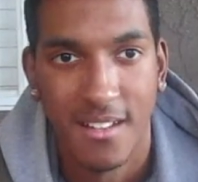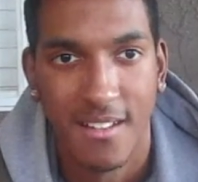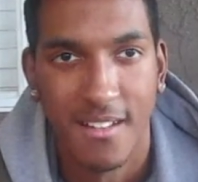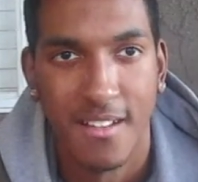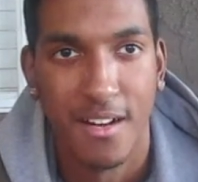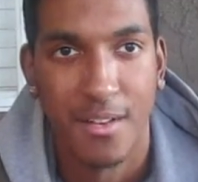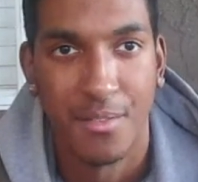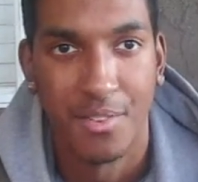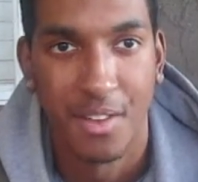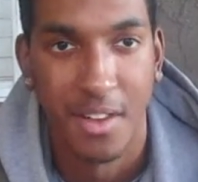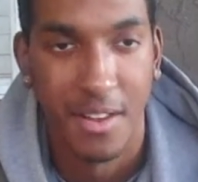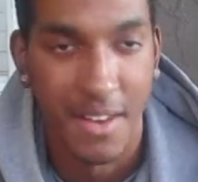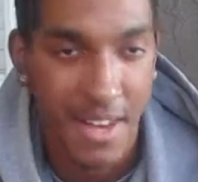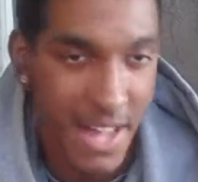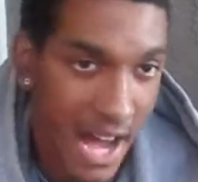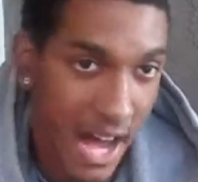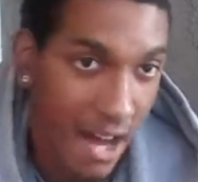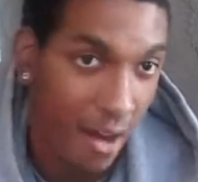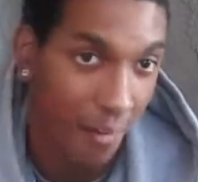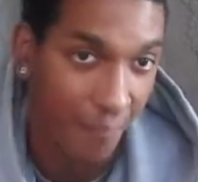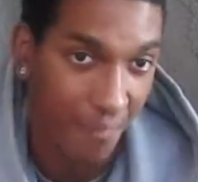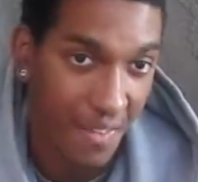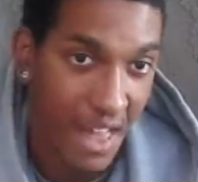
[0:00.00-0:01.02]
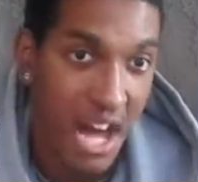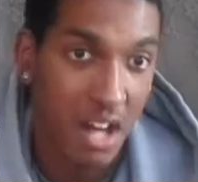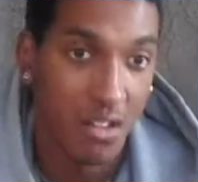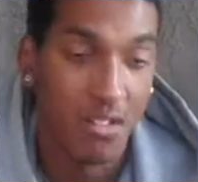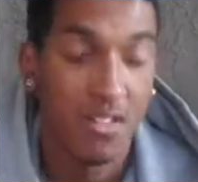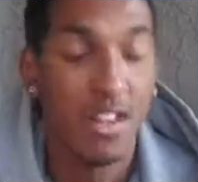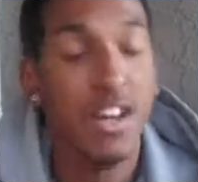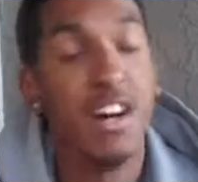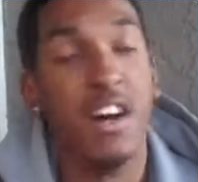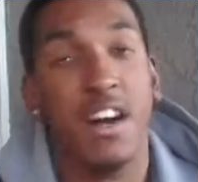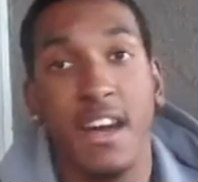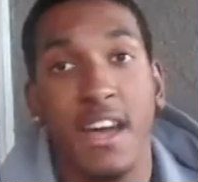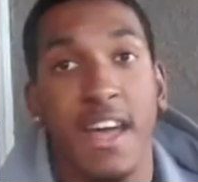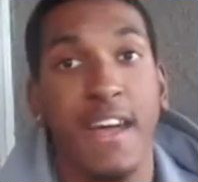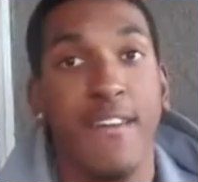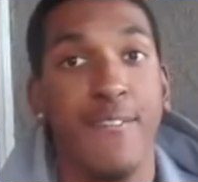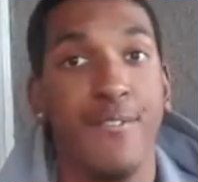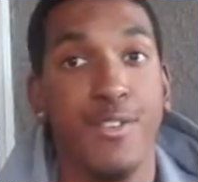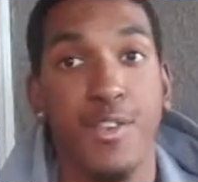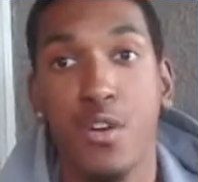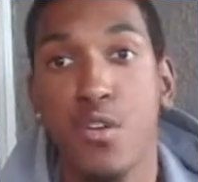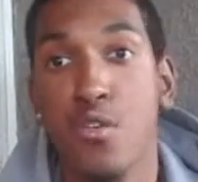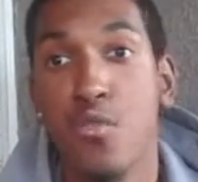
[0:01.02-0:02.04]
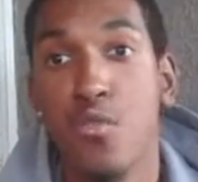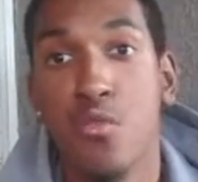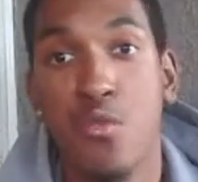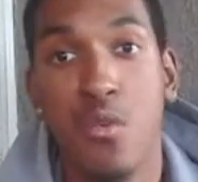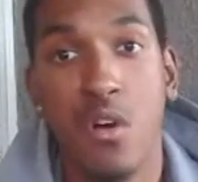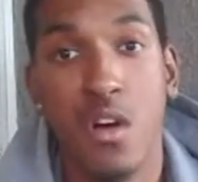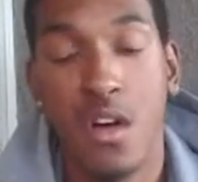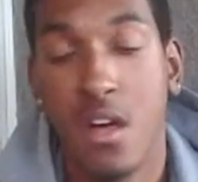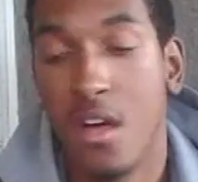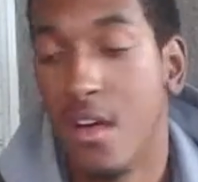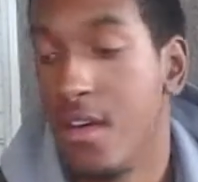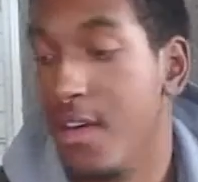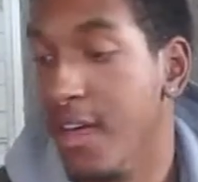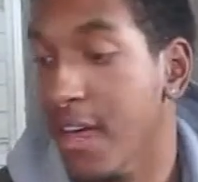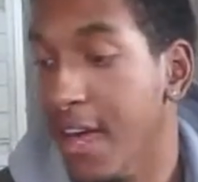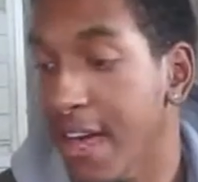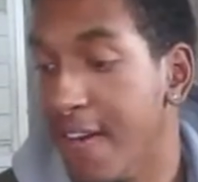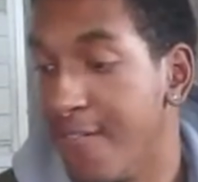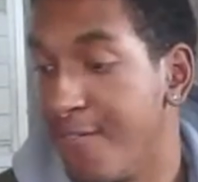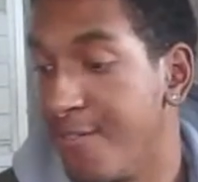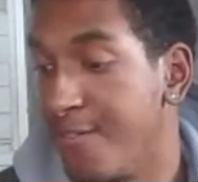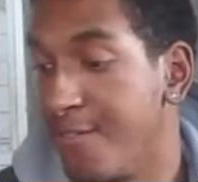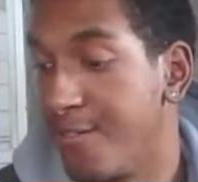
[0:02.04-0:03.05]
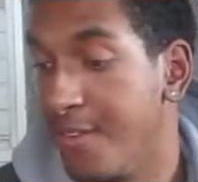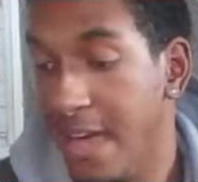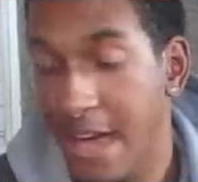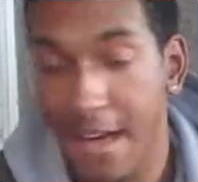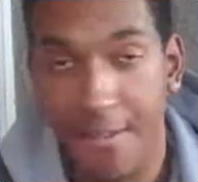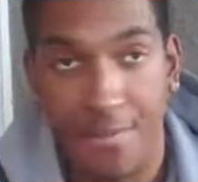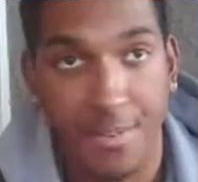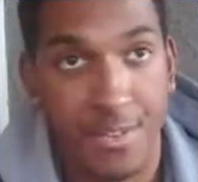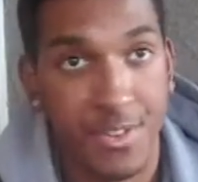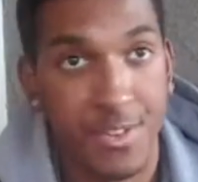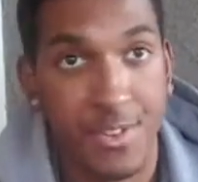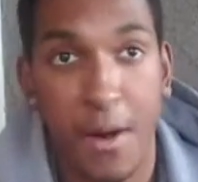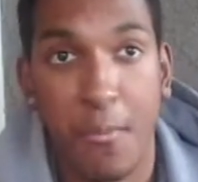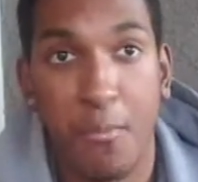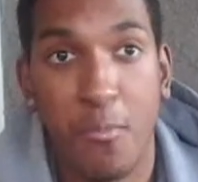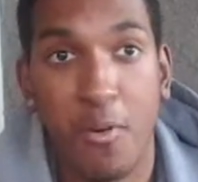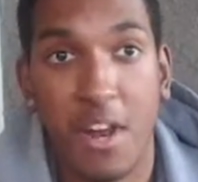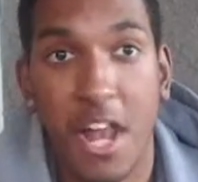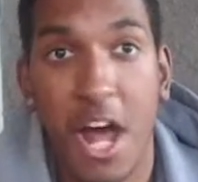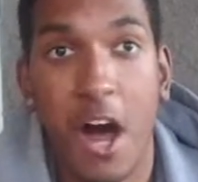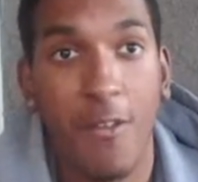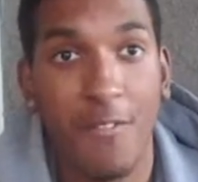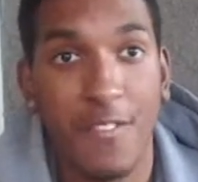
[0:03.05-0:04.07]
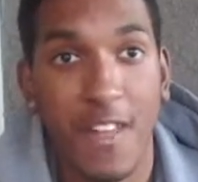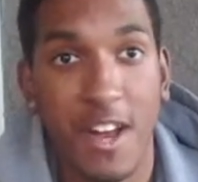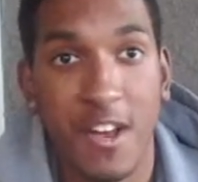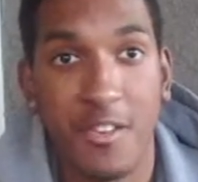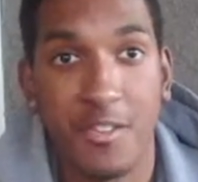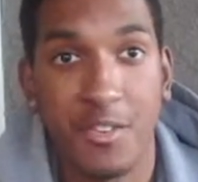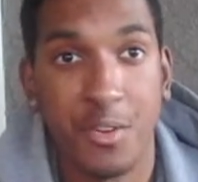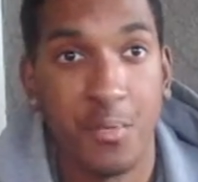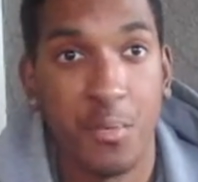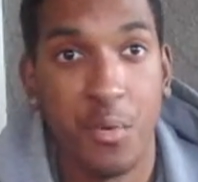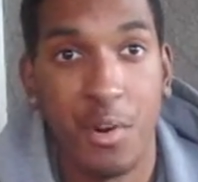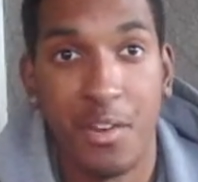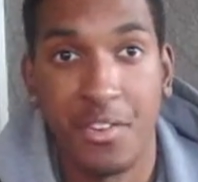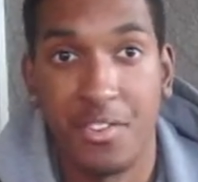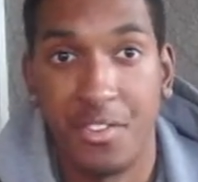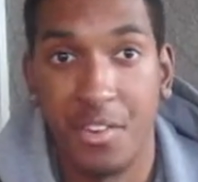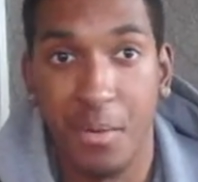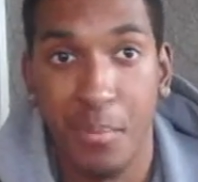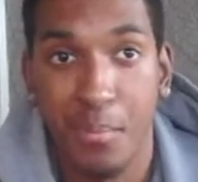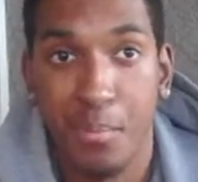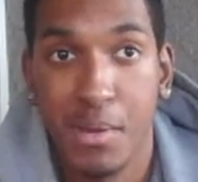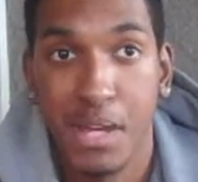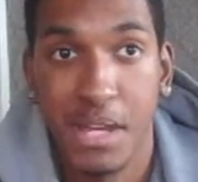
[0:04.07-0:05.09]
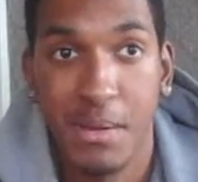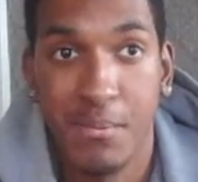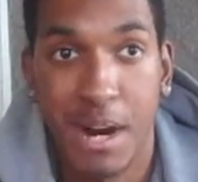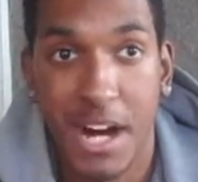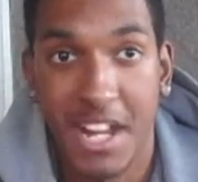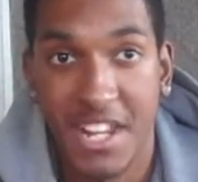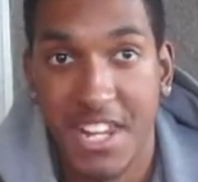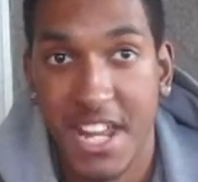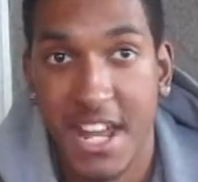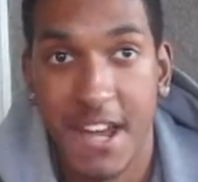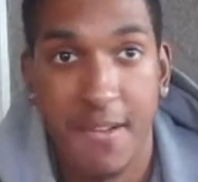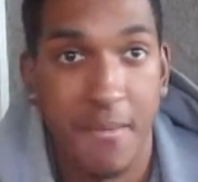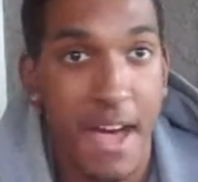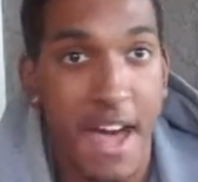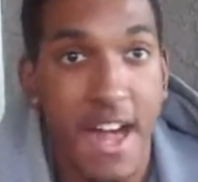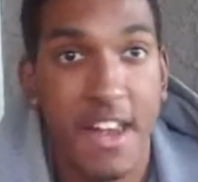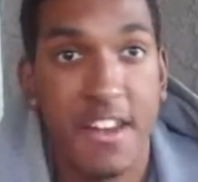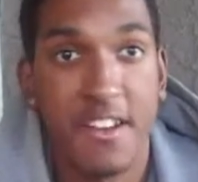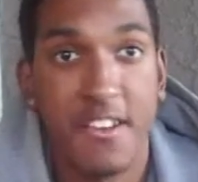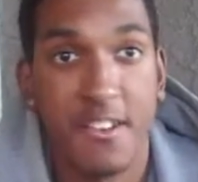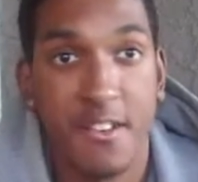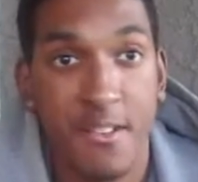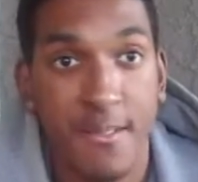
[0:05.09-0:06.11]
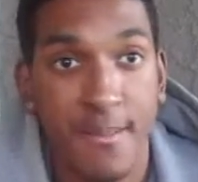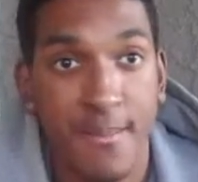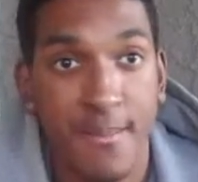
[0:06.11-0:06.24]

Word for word: You know what I'm saying? Now, now look, if you, if if someone out there just wants to be my damn editor,